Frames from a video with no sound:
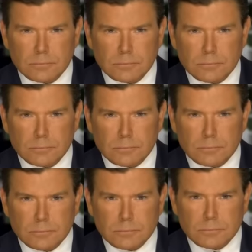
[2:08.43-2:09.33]

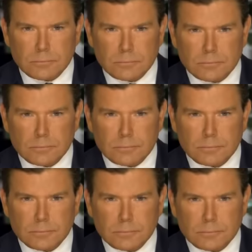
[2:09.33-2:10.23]

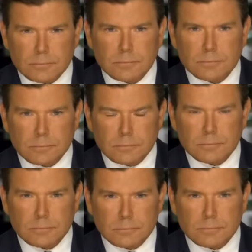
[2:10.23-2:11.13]

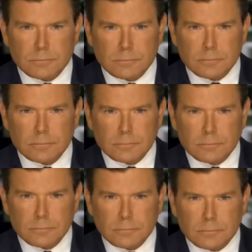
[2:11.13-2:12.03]

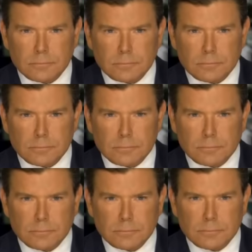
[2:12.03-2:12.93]

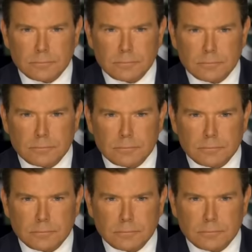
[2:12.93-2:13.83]

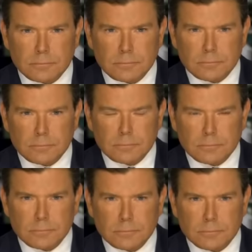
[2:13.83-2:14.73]

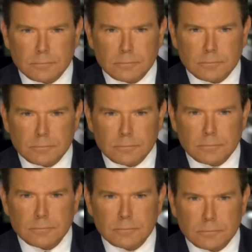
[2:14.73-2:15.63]

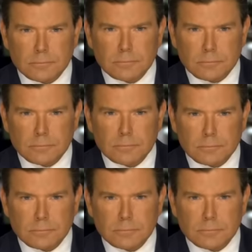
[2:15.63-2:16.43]
This person isn't speaking.